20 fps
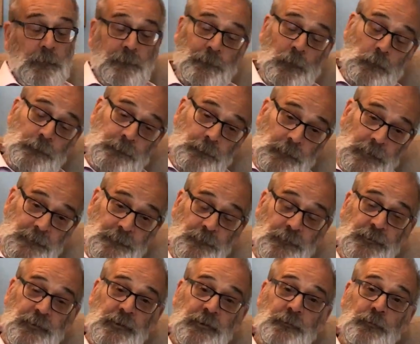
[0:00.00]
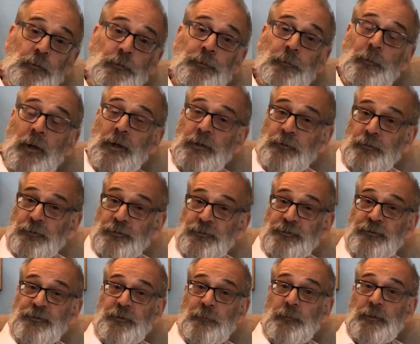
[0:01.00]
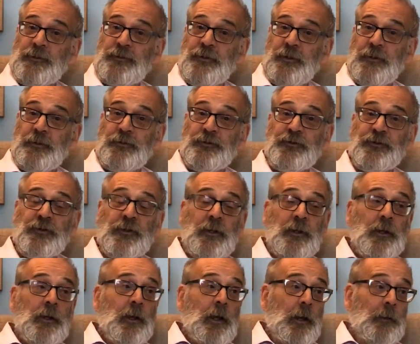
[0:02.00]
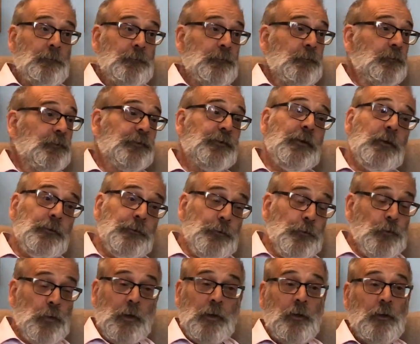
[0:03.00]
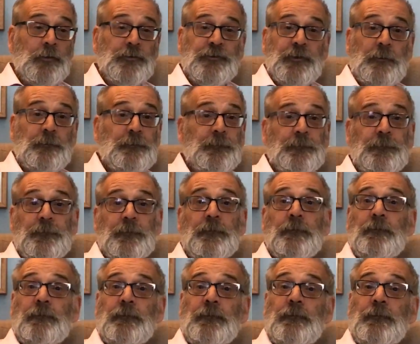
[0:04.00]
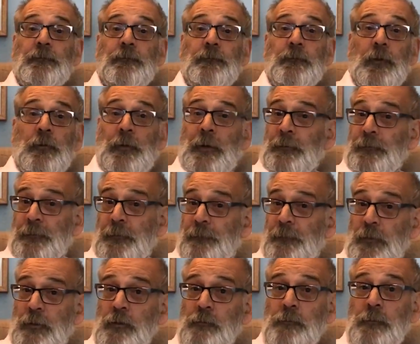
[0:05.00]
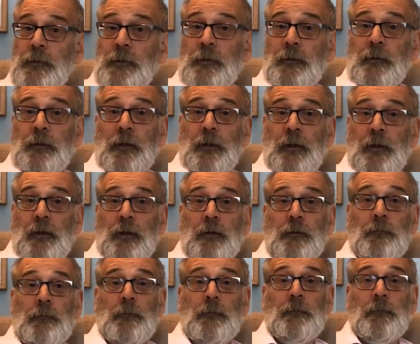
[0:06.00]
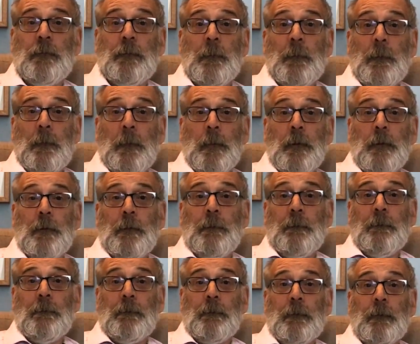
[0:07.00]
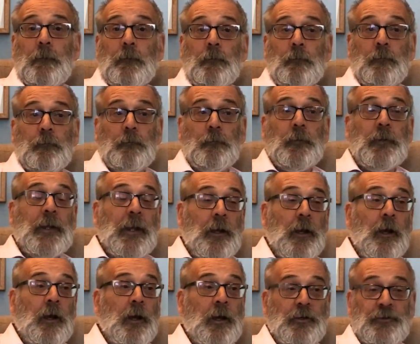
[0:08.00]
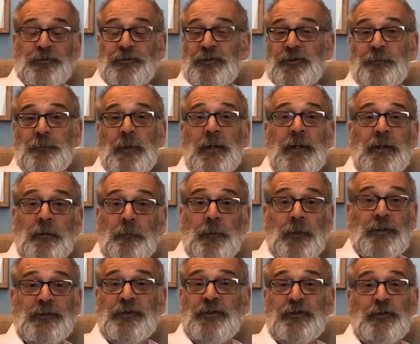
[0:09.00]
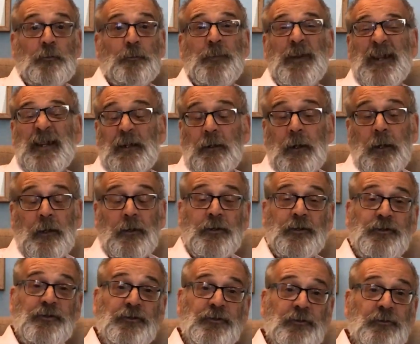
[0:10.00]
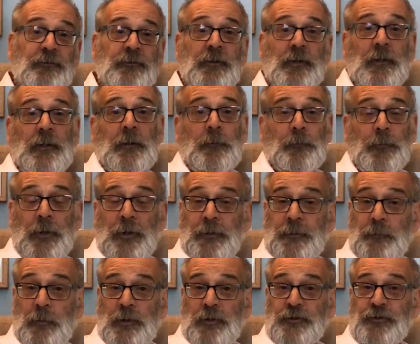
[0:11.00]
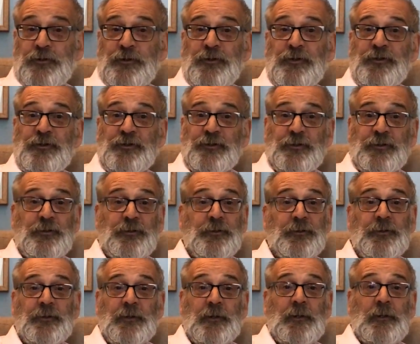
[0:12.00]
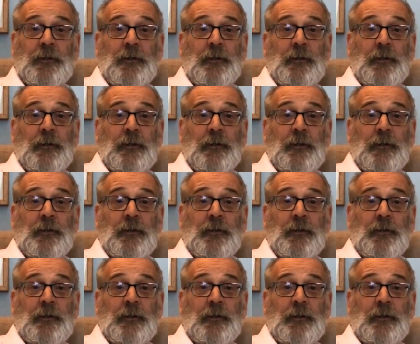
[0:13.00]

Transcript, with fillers: I'm involved in Lesbians, Gay Support the Migrants to some extent. I still do quite a lot of stuff around the film. Um, we get asked to speak at places on picket lines and pride marches and